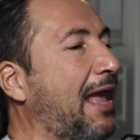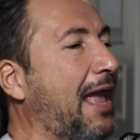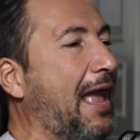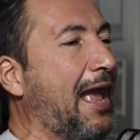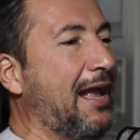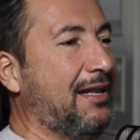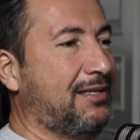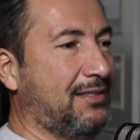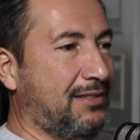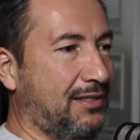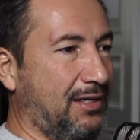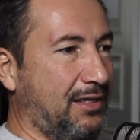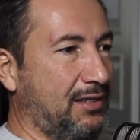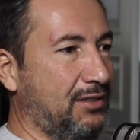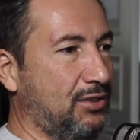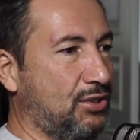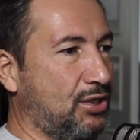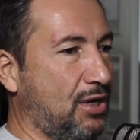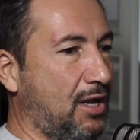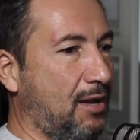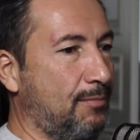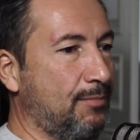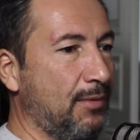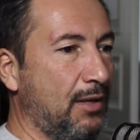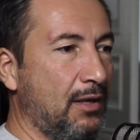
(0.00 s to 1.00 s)
excellent
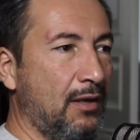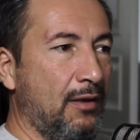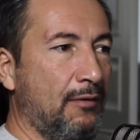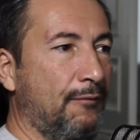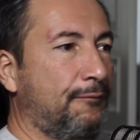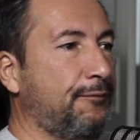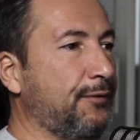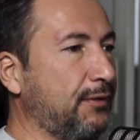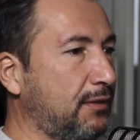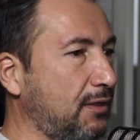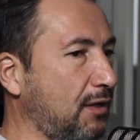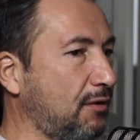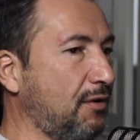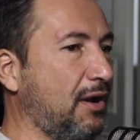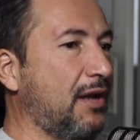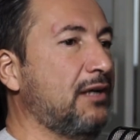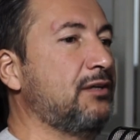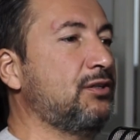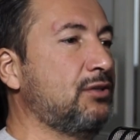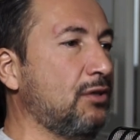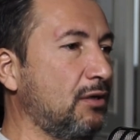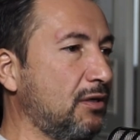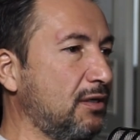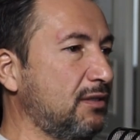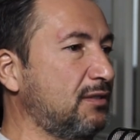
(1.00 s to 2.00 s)
job.
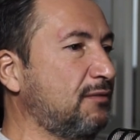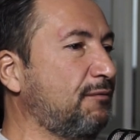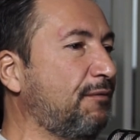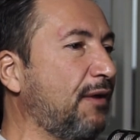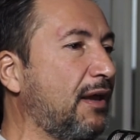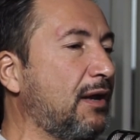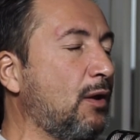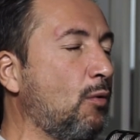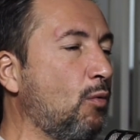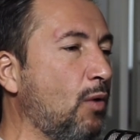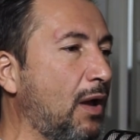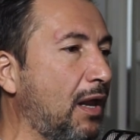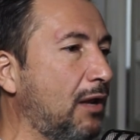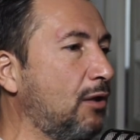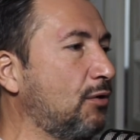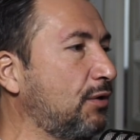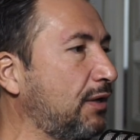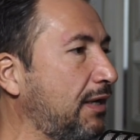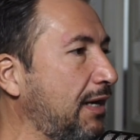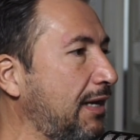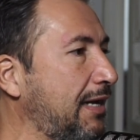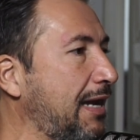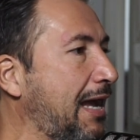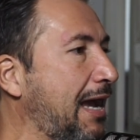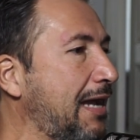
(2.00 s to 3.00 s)
Federation is very well
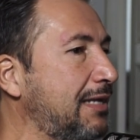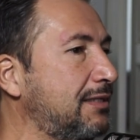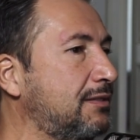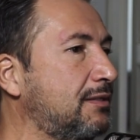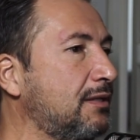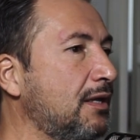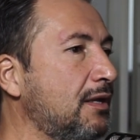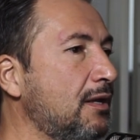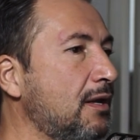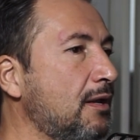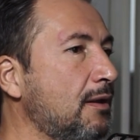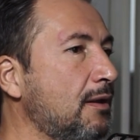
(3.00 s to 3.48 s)
organized,